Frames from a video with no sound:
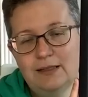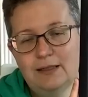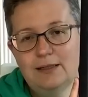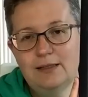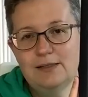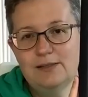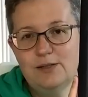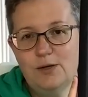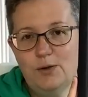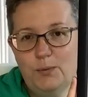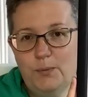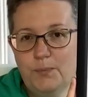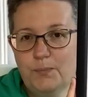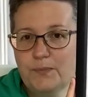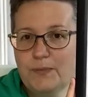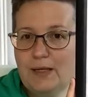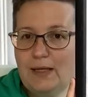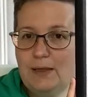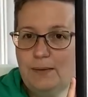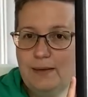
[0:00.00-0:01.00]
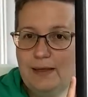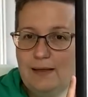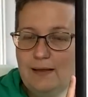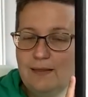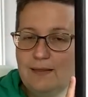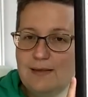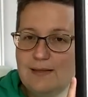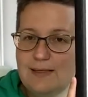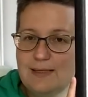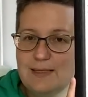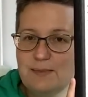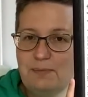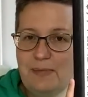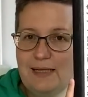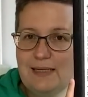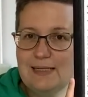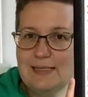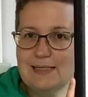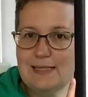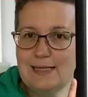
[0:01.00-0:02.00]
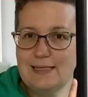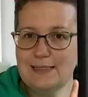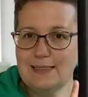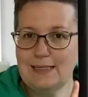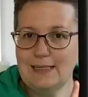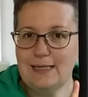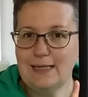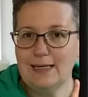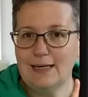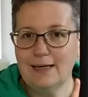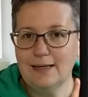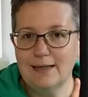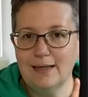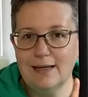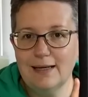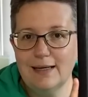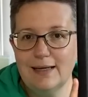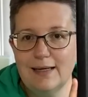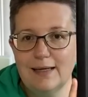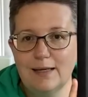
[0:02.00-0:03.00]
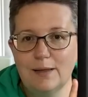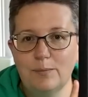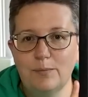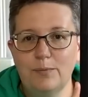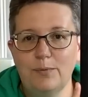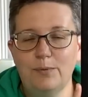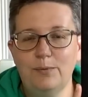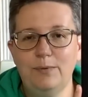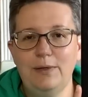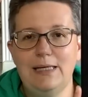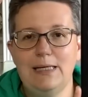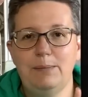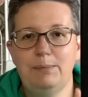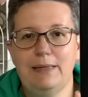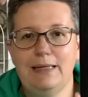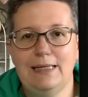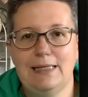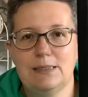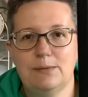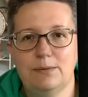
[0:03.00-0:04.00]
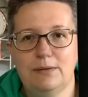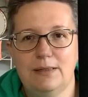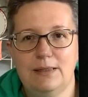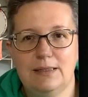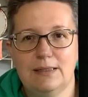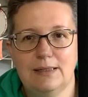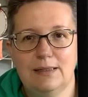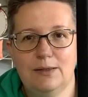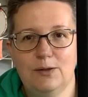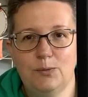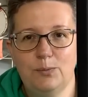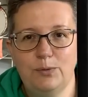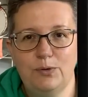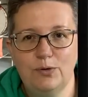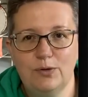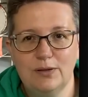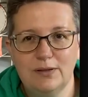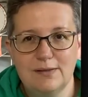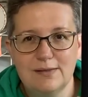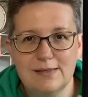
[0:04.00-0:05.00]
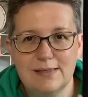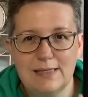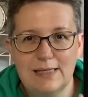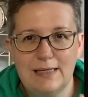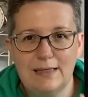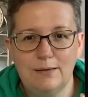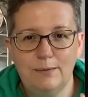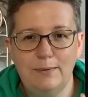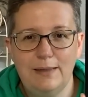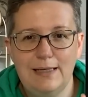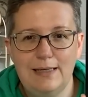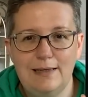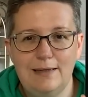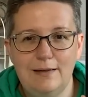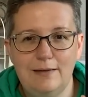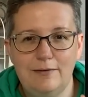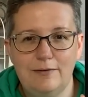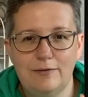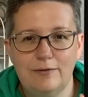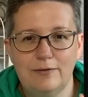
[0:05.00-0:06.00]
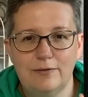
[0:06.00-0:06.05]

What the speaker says: So anyway, this is My Necessity, and I am really pleased with it. I hope you can see it well enough,